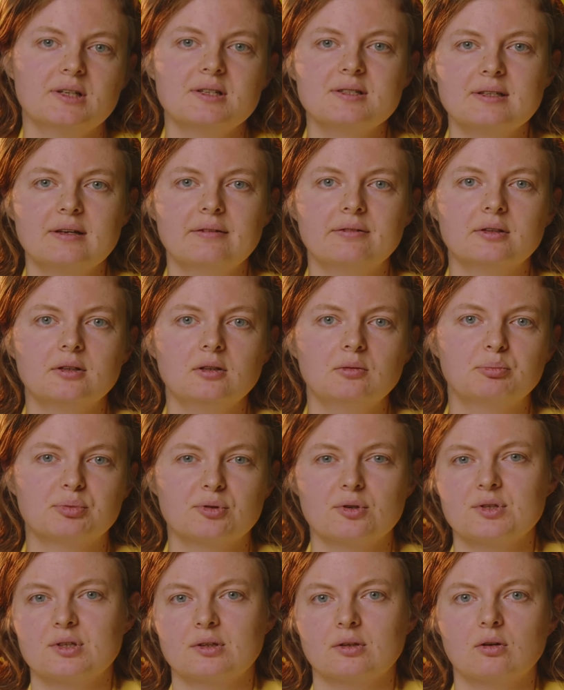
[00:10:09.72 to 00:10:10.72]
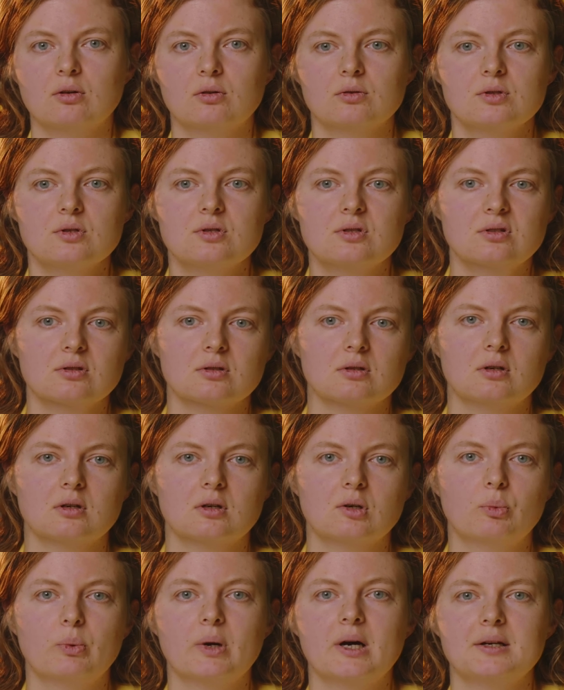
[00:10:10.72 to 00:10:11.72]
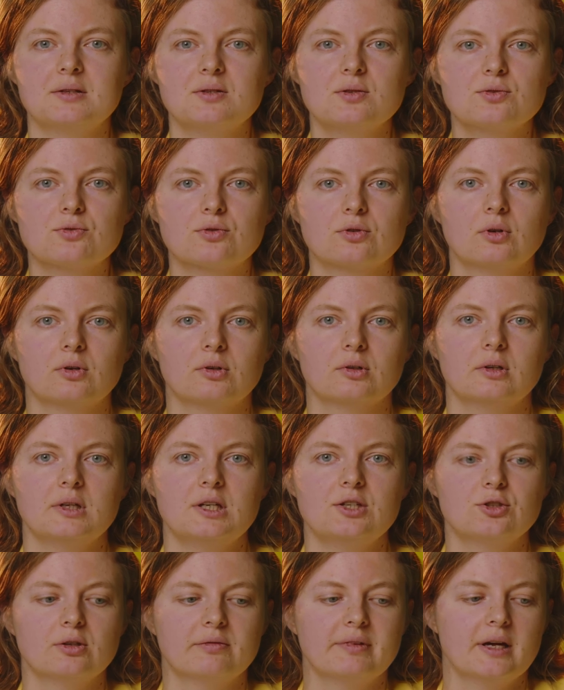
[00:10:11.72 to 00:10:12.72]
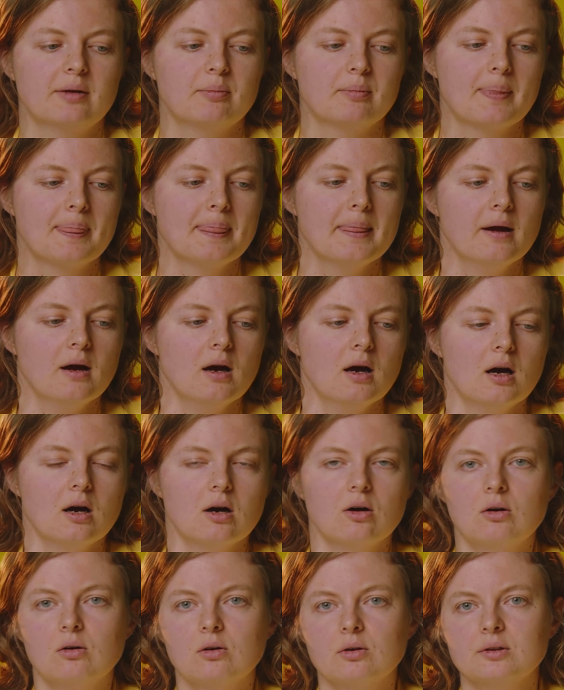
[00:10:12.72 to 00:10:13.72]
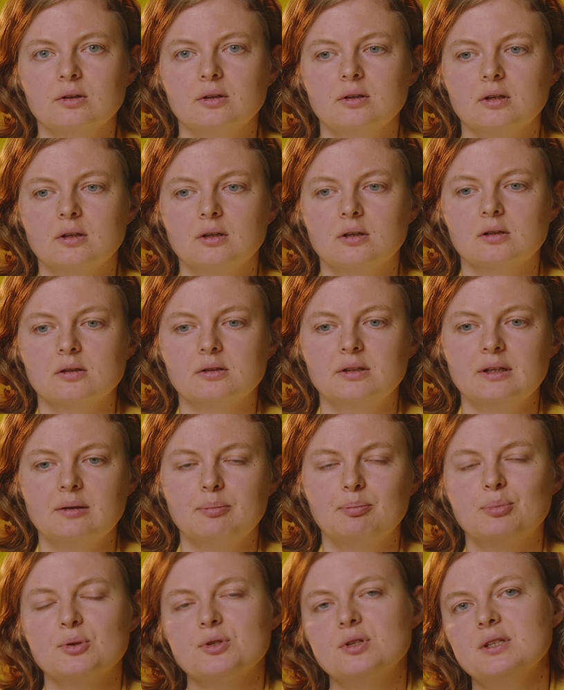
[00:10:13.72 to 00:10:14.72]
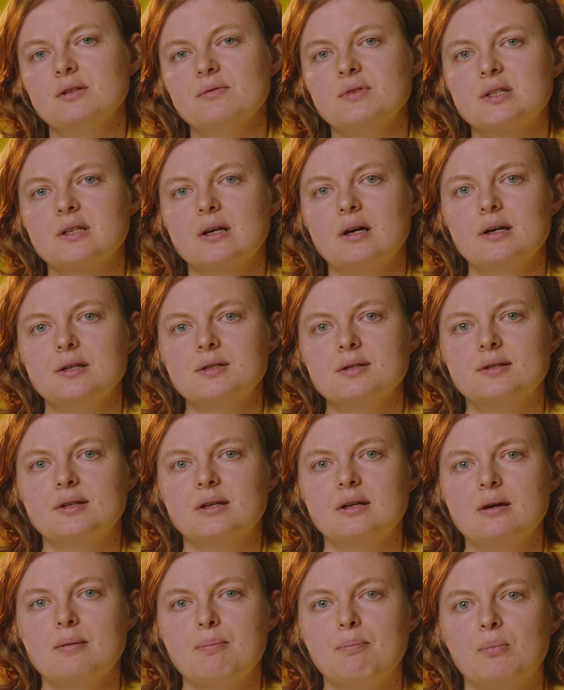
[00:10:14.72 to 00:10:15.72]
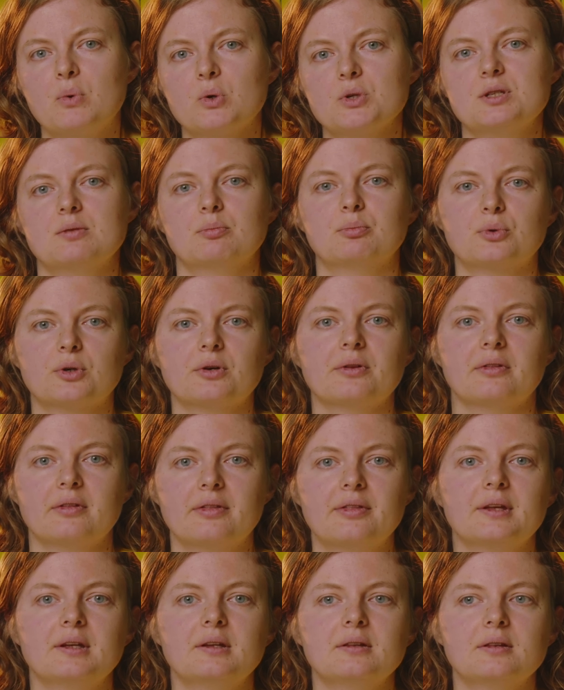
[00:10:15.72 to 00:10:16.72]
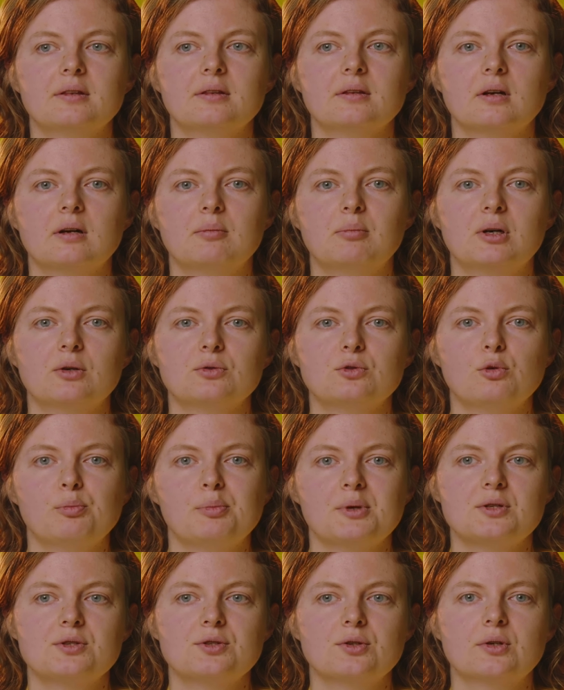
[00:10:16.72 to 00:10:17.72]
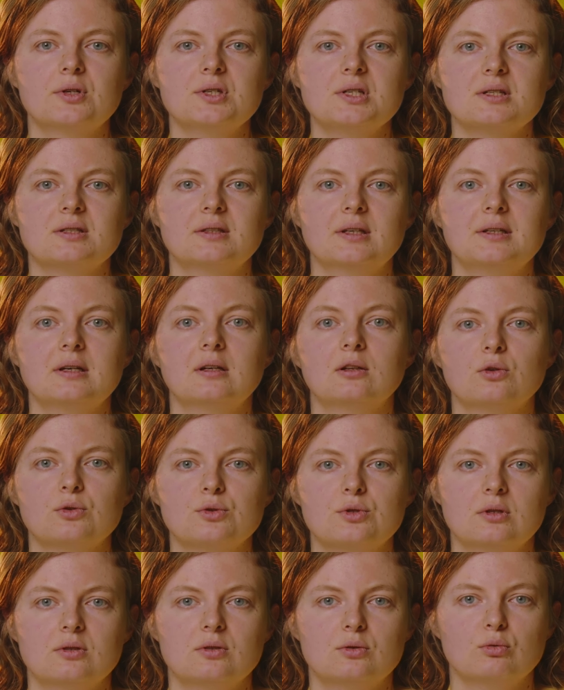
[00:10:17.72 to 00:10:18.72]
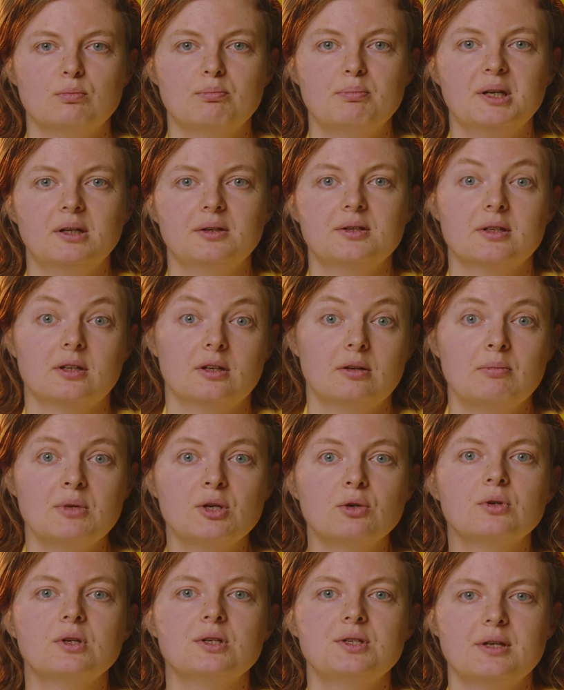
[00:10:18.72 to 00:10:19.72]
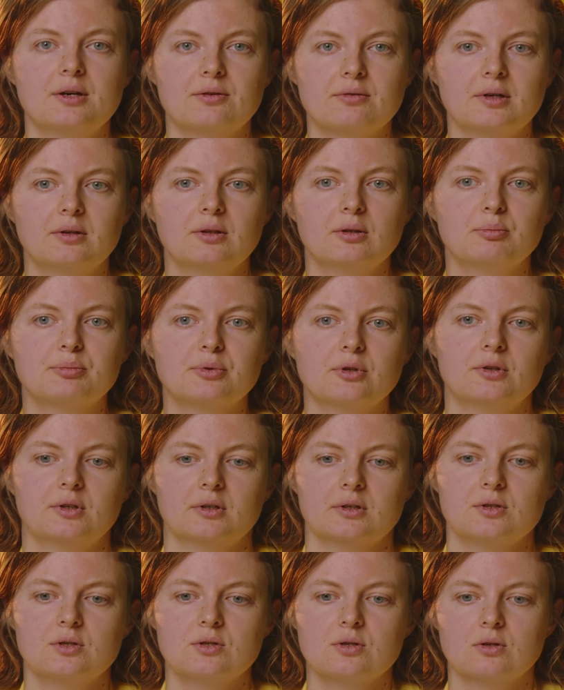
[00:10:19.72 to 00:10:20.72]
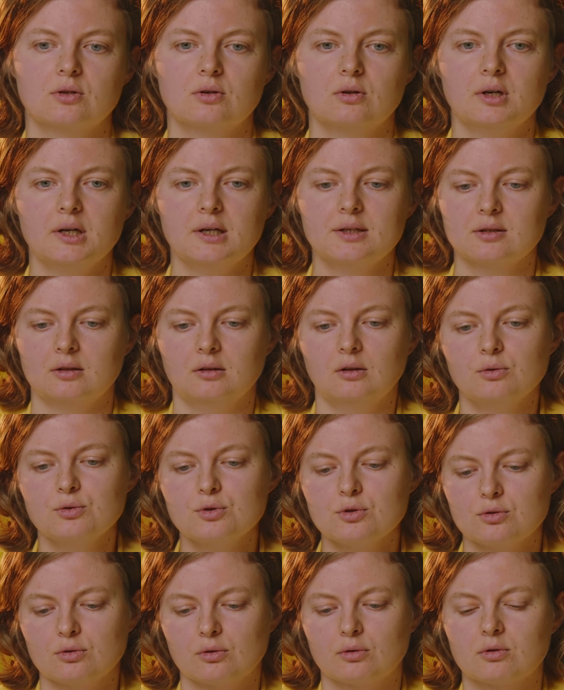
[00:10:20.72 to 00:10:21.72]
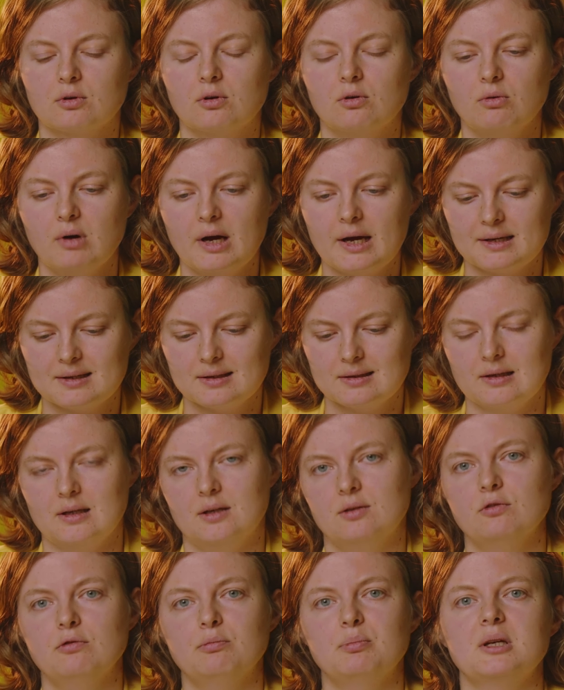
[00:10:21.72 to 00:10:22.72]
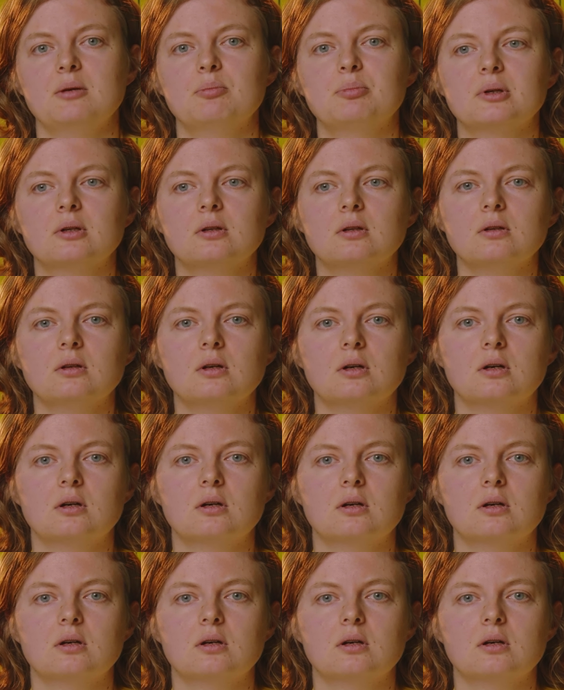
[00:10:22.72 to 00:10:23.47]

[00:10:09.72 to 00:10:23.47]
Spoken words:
are several pros and cons, quite strong each of them. On the positive sides, the most important thing about open source is that it allows to build a community around the product. So it allows to grow a set of people,